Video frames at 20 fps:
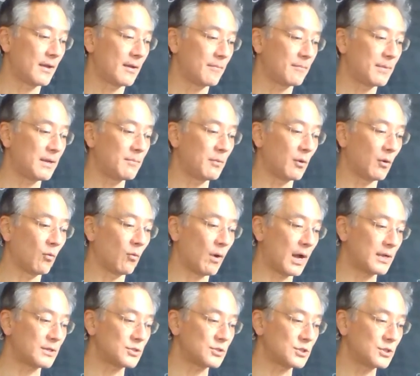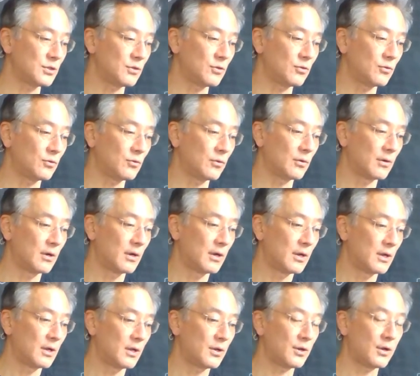people want to
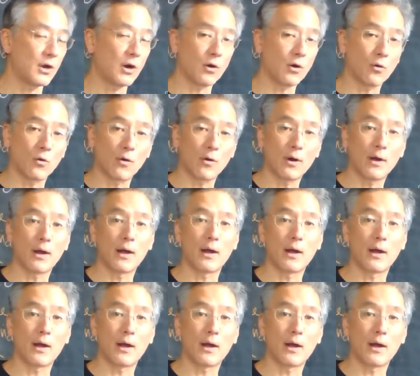know